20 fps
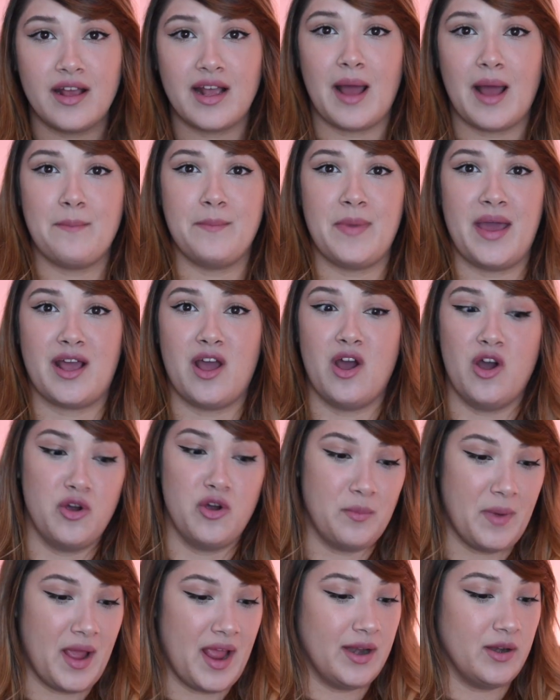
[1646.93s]
come back
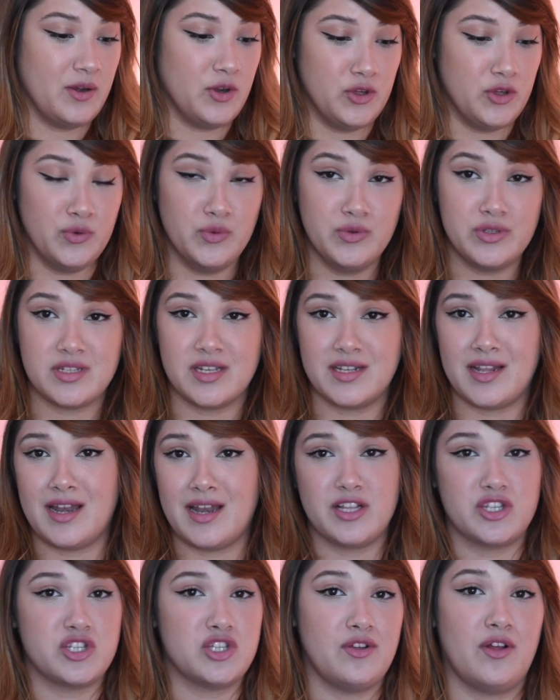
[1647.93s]
home and use it
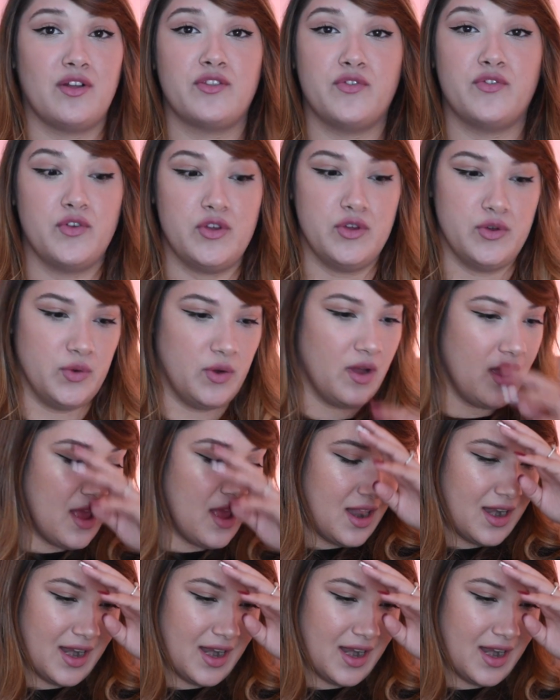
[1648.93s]
and it's not for you.